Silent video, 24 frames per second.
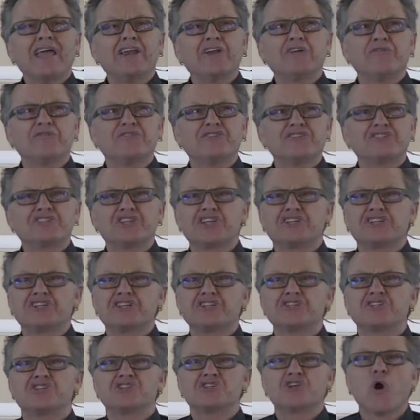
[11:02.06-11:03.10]
of sit and
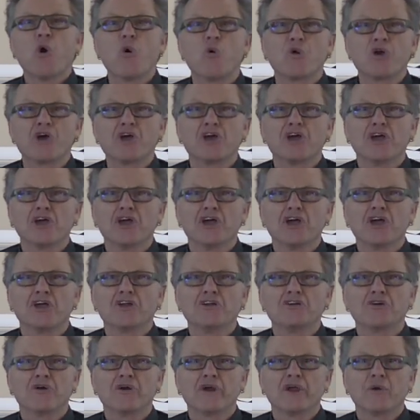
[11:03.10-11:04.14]
soak
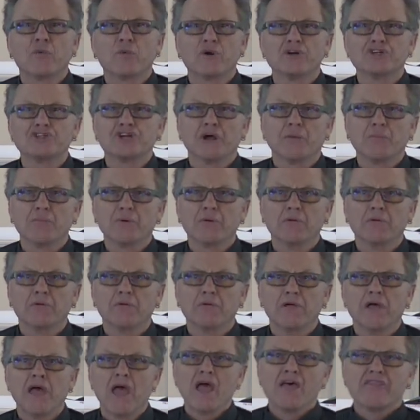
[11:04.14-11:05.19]
during worship,
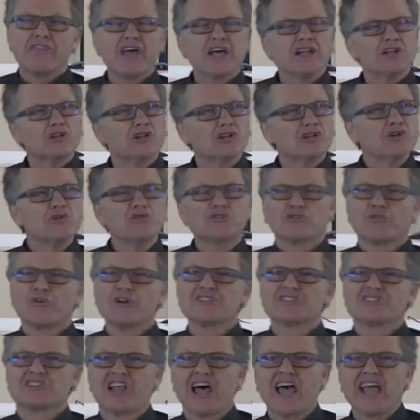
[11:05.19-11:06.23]
that
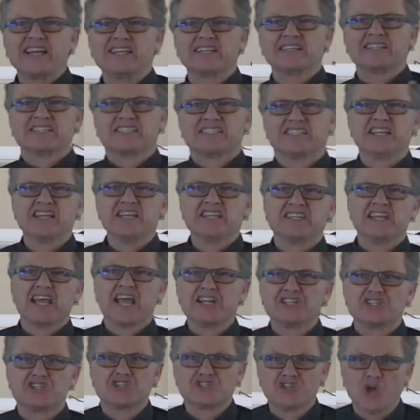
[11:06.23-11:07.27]
Lutherans like to sit
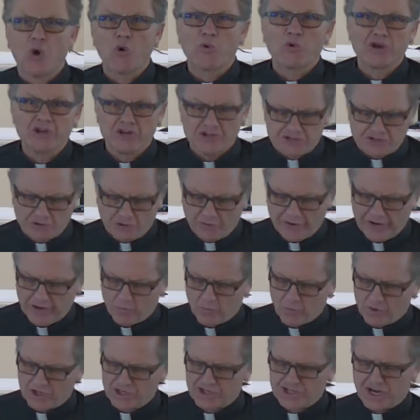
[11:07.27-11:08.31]
and soak during
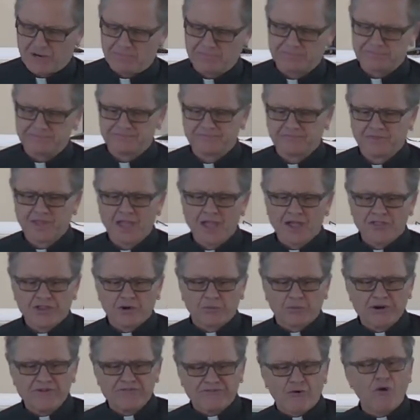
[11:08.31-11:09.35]
worship, the
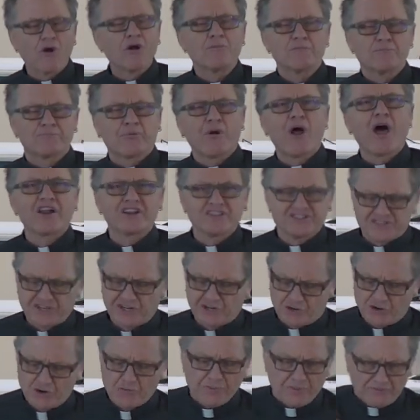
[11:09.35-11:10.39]
Reformed Protestant
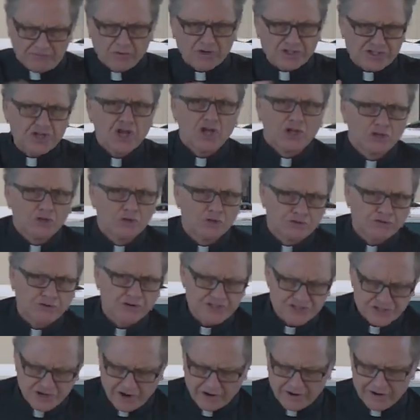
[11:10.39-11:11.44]
group of which
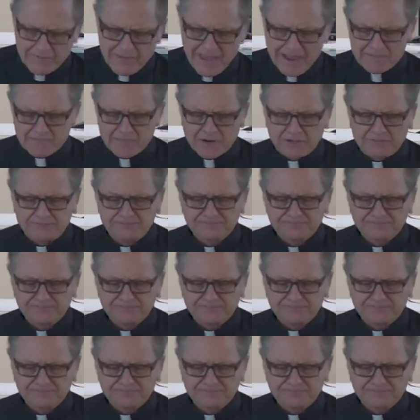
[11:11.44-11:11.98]
Lutherans are a member.